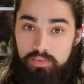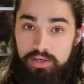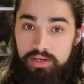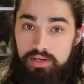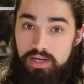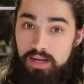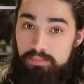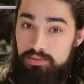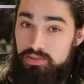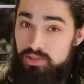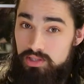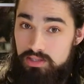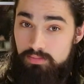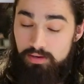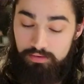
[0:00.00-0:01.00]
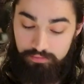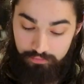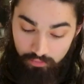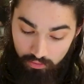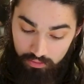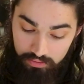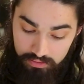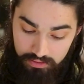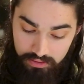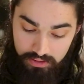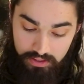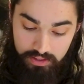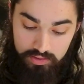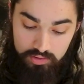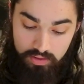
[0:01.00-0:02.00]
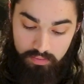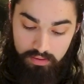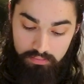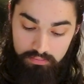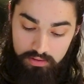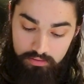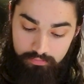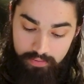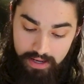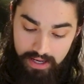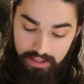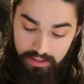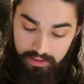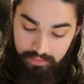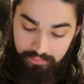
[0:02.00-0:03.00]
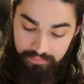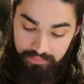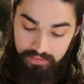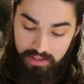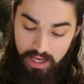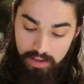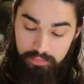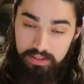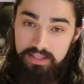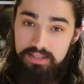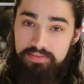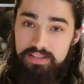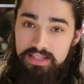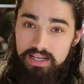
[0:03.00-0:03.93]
where your cup is just about full. So I'm gonna move back, I'm gonna leave it